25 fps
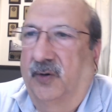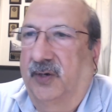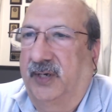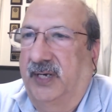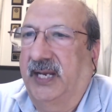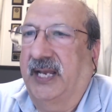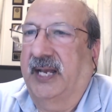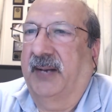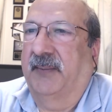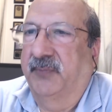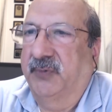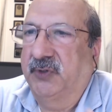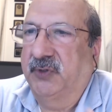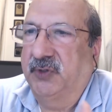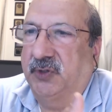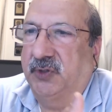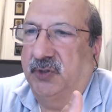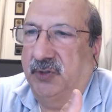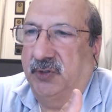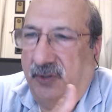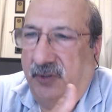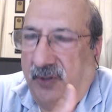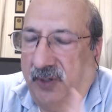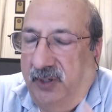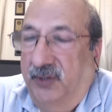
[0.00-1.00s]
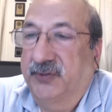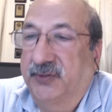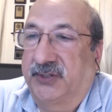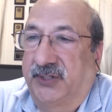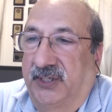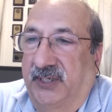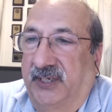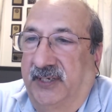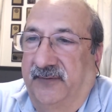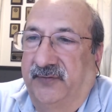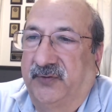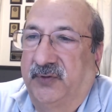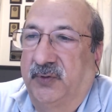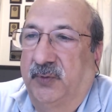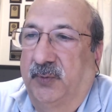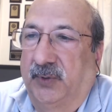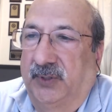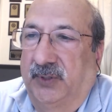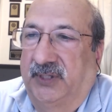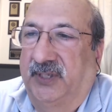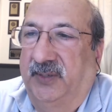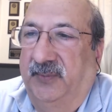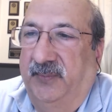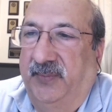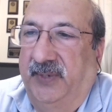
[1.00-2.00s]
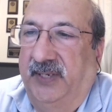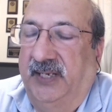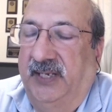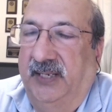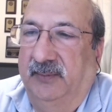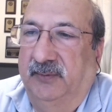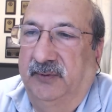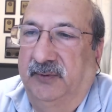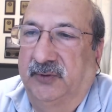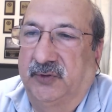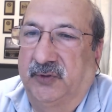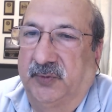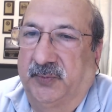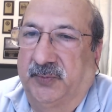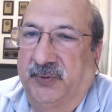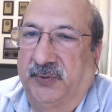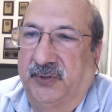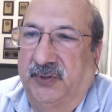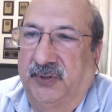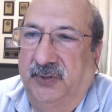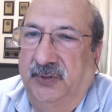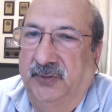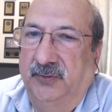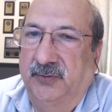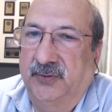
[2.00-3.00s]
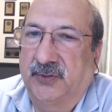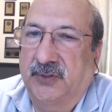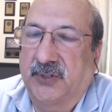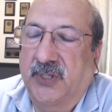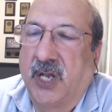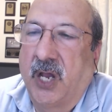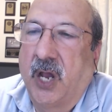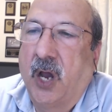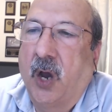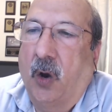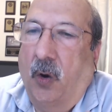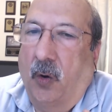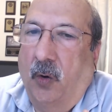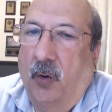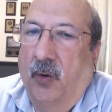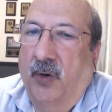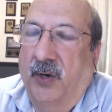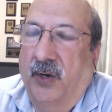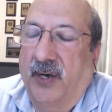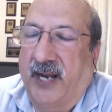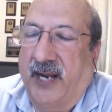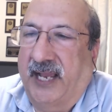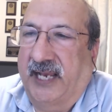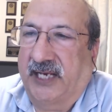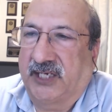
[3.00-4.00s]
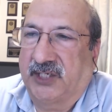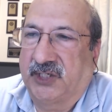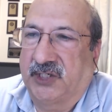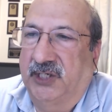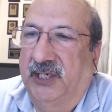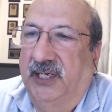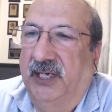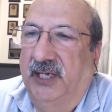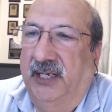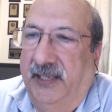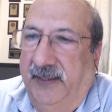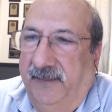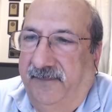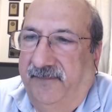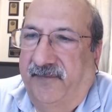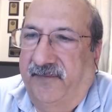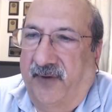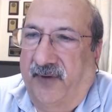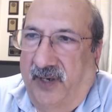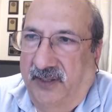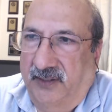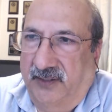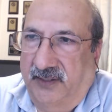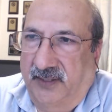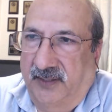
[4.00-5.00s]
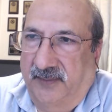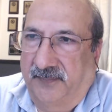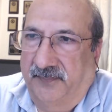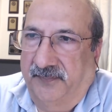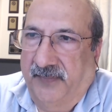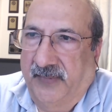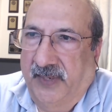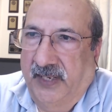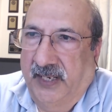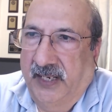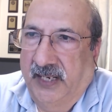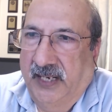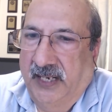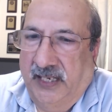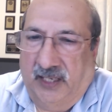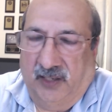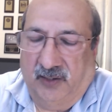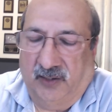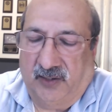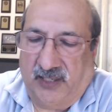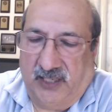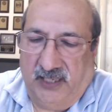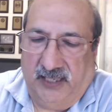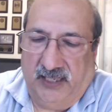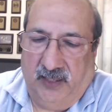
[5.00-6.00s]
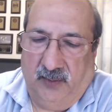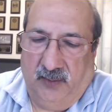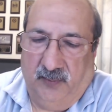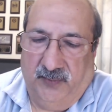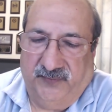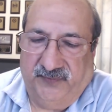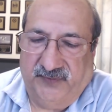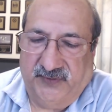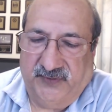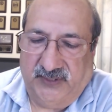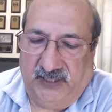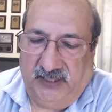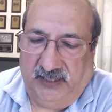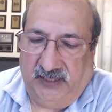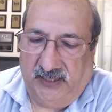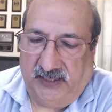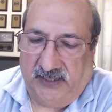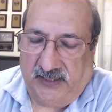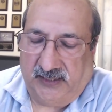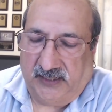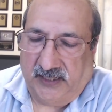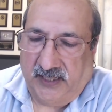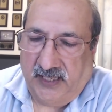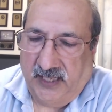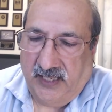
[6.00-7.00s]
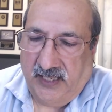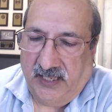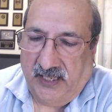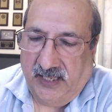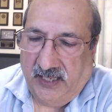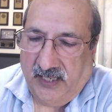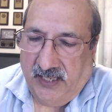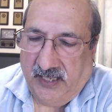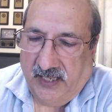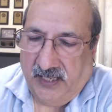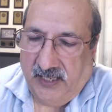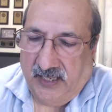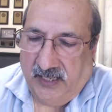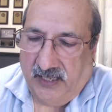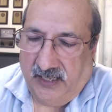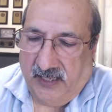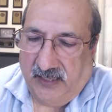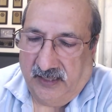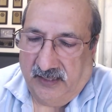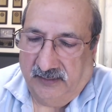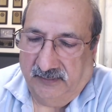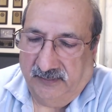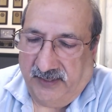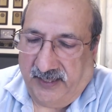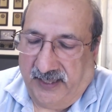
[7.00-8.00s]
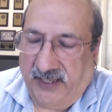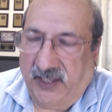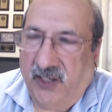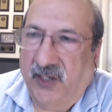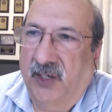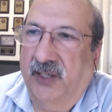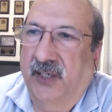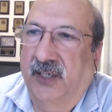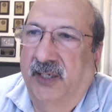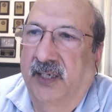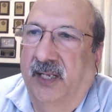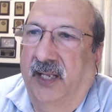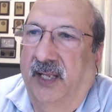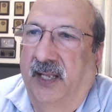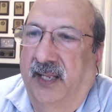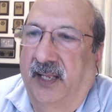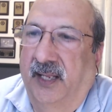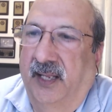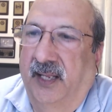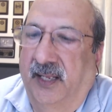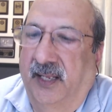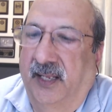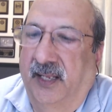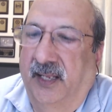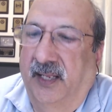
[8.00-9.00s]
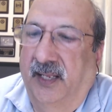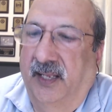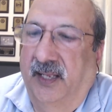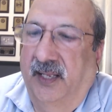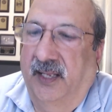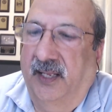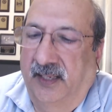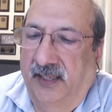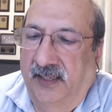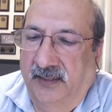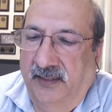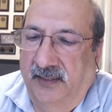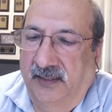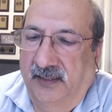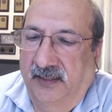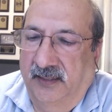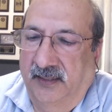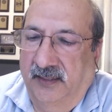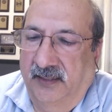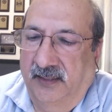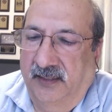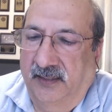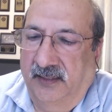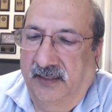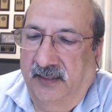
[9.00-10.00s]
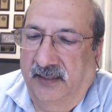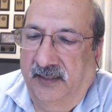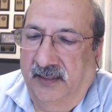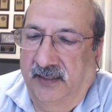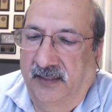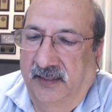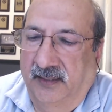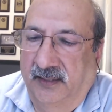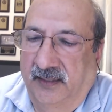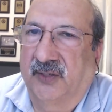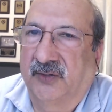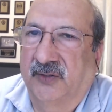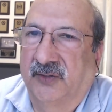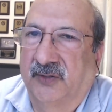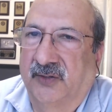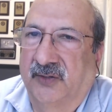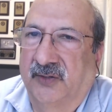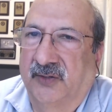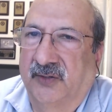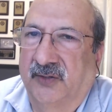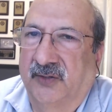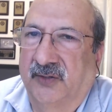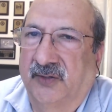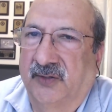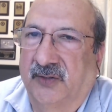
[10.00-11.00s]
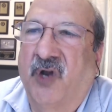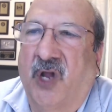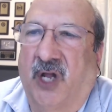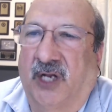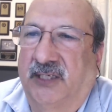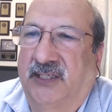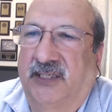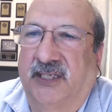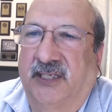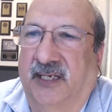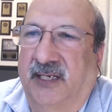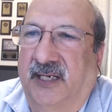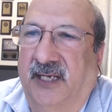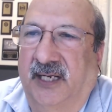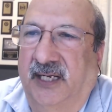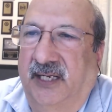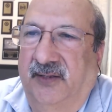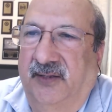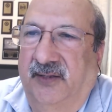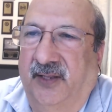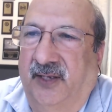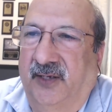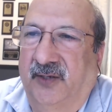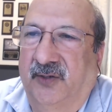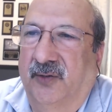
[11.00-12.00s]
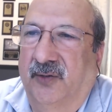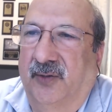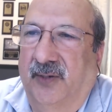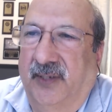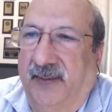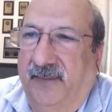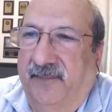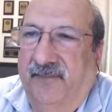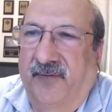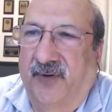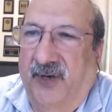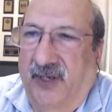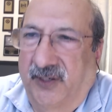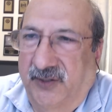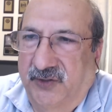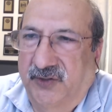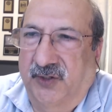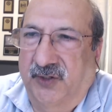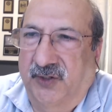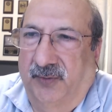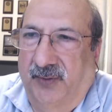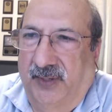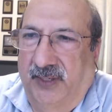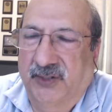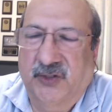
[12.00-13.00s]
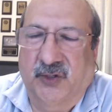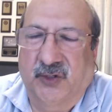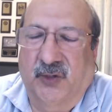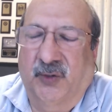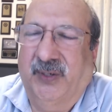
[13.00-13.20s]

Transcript: Or come close enough to what they've been able to produce, or actually leapfrog them. Mm-hmm. Now, clearly, we've seen that uh, Nikon and Canon, with their announcements, have not done anything to leapfrog Sony.